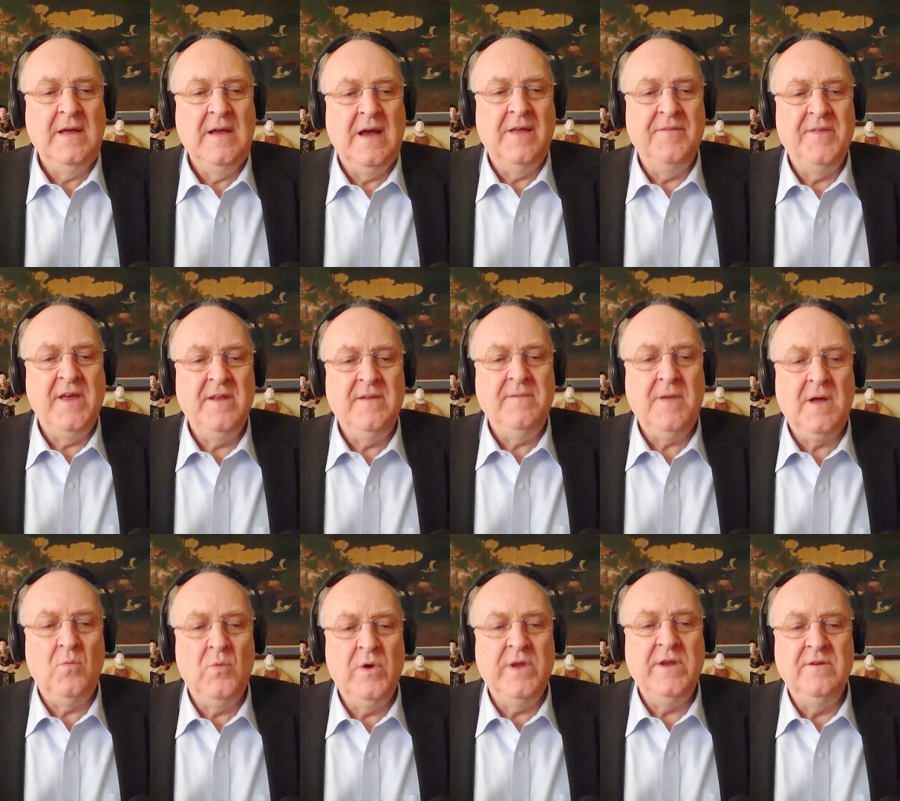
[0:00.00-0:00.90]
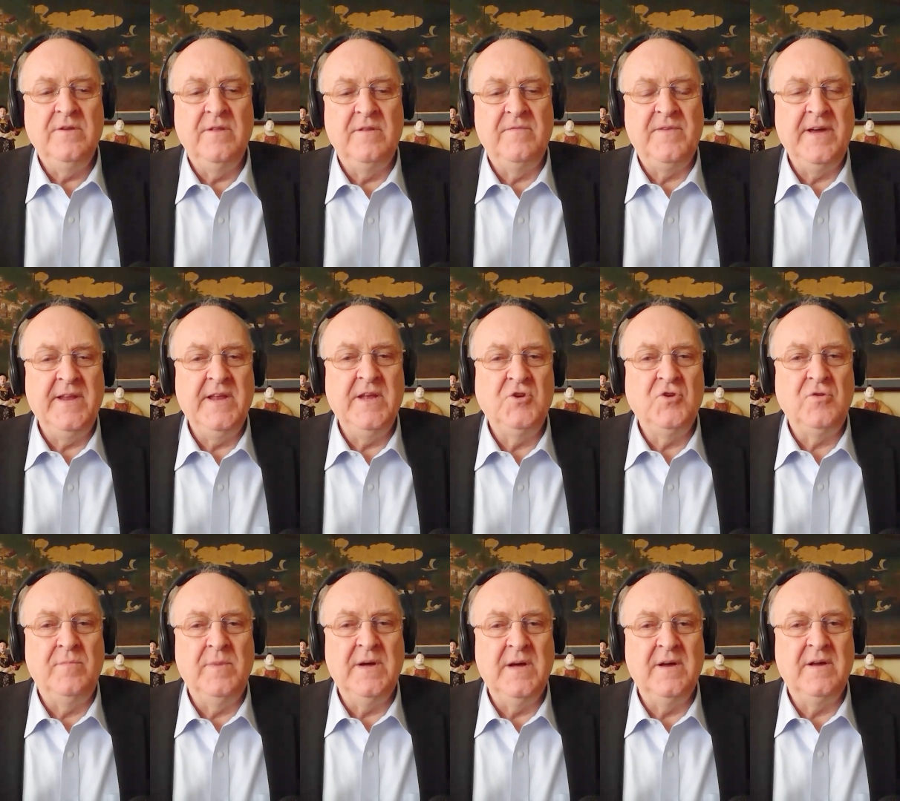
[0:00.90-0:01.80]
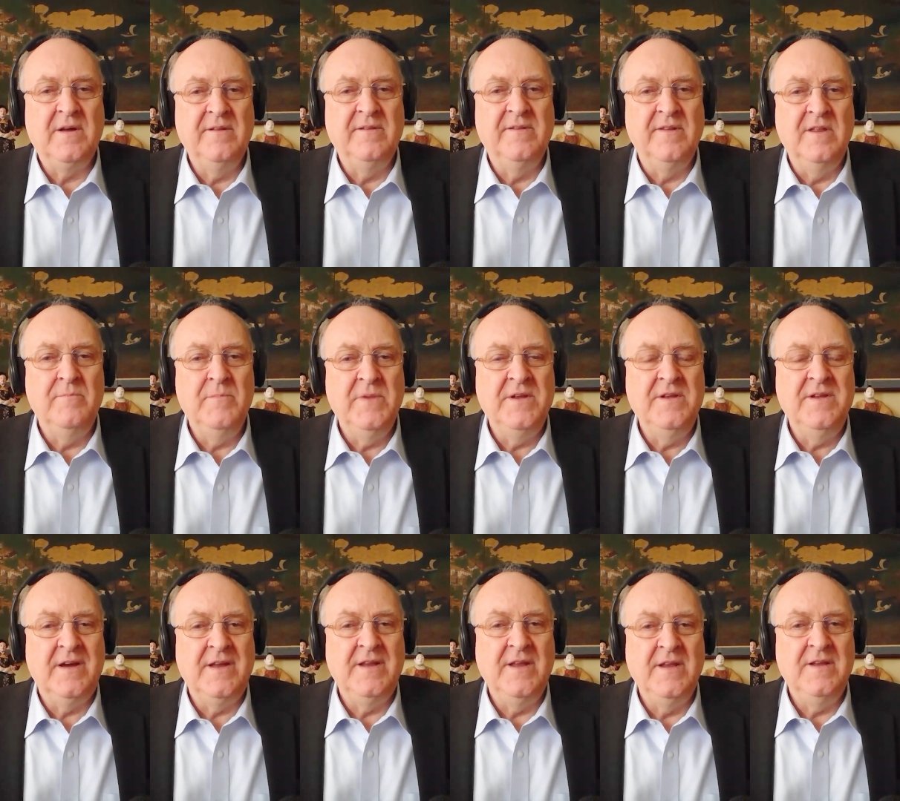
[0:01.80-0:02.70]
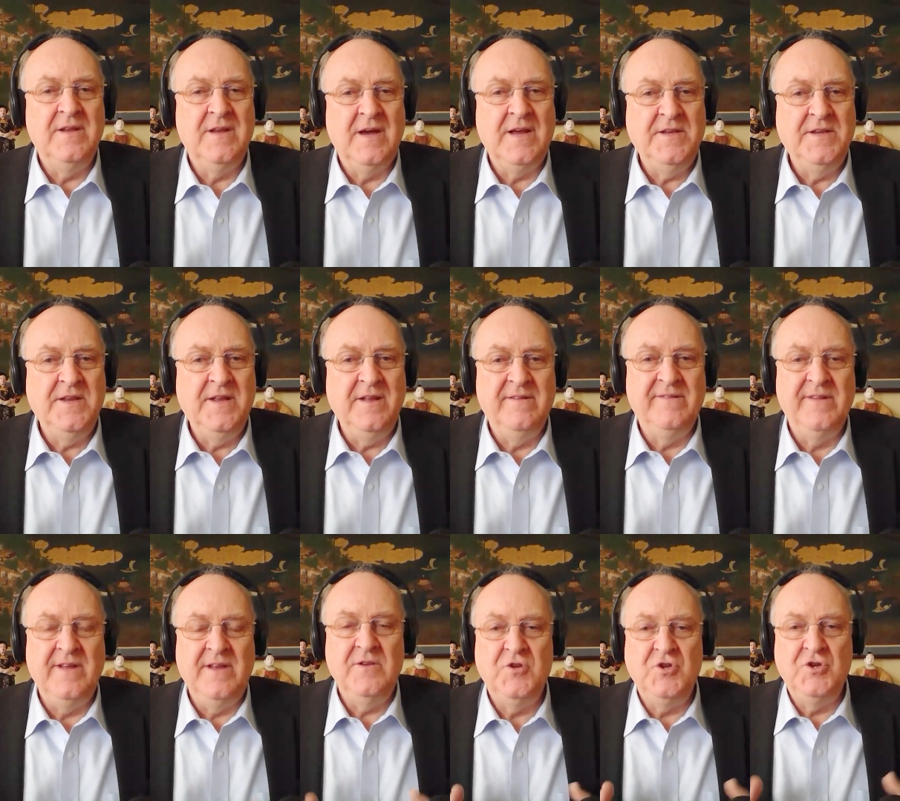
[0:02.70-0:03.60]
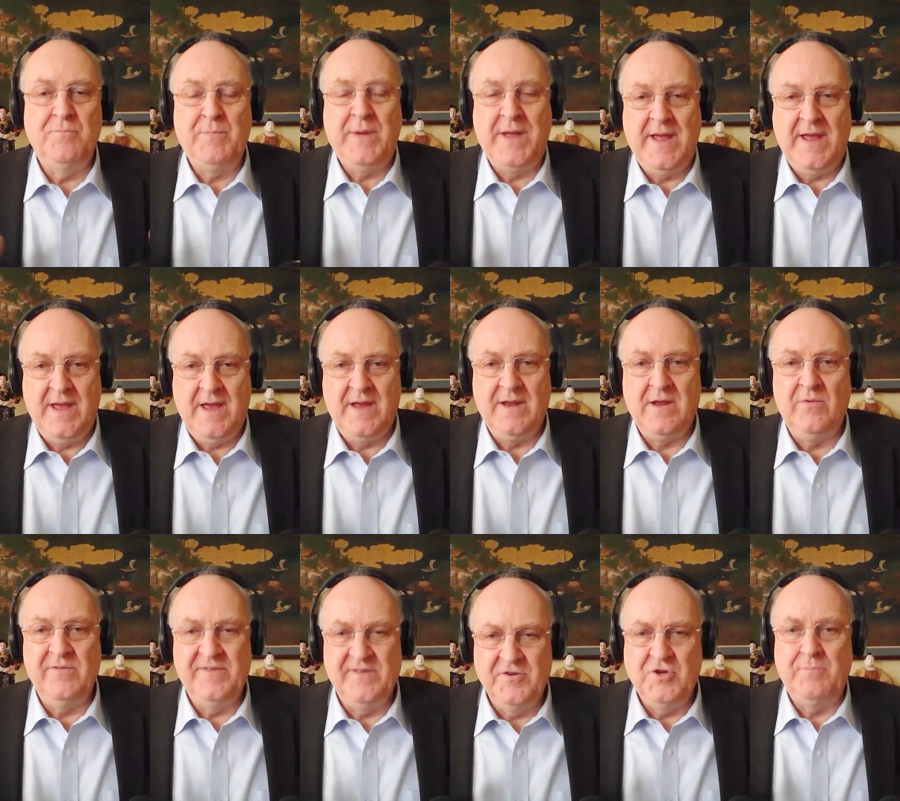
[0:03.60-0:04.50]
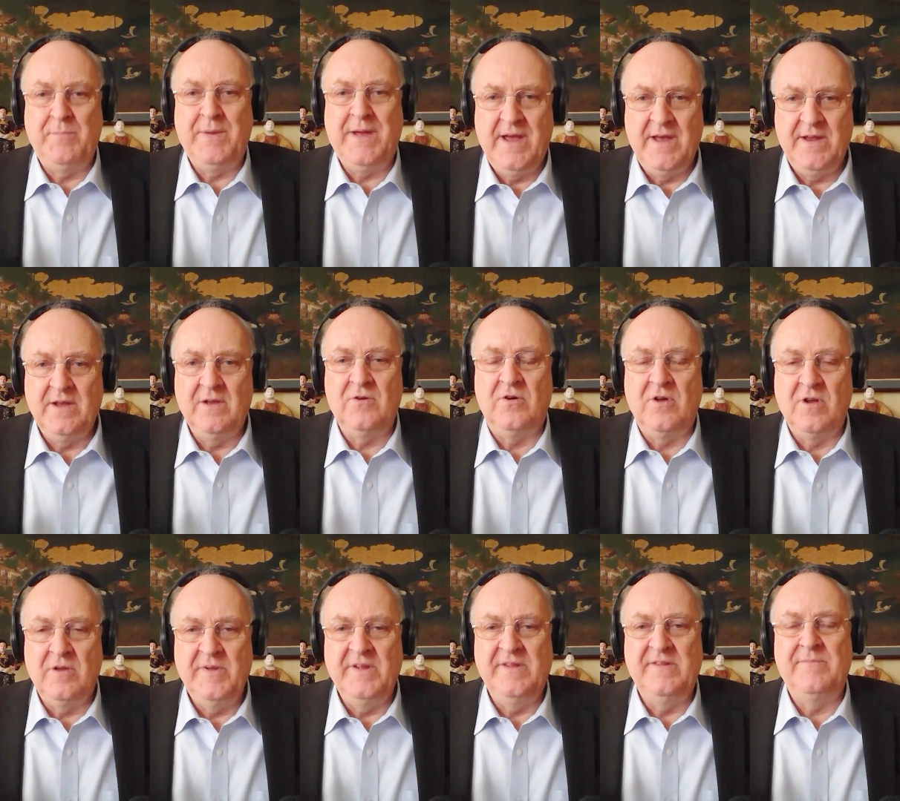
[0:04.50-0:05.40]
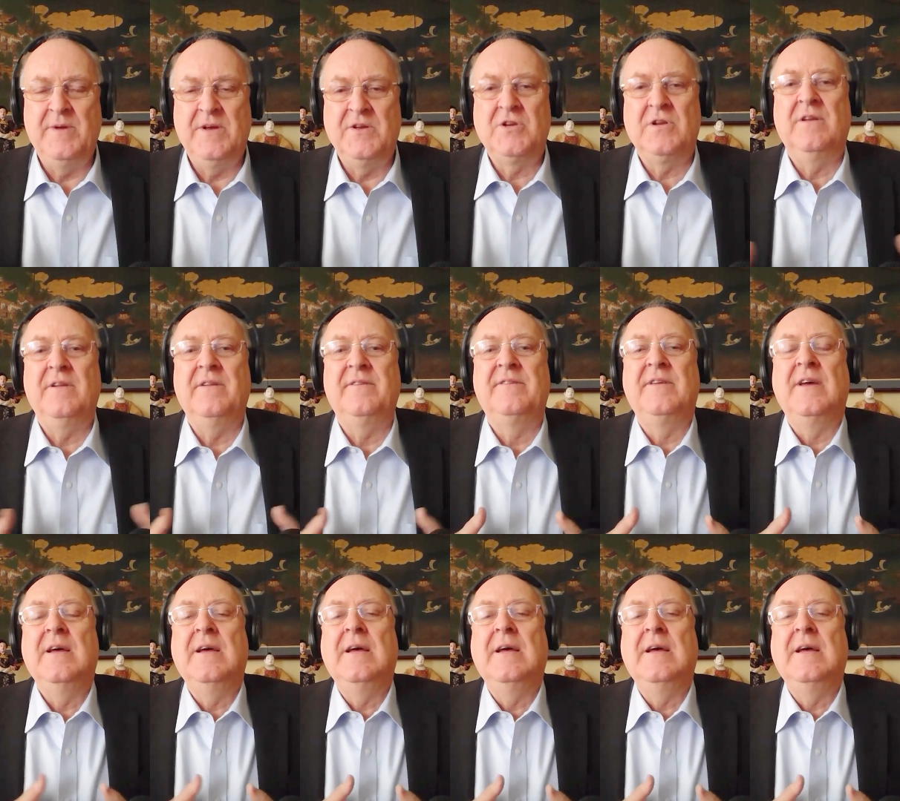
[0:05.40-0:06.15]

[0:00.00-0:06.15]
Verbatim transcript: And then I went into the financial markets in the mid 1990s in Japan. I was a Japan economy specialist.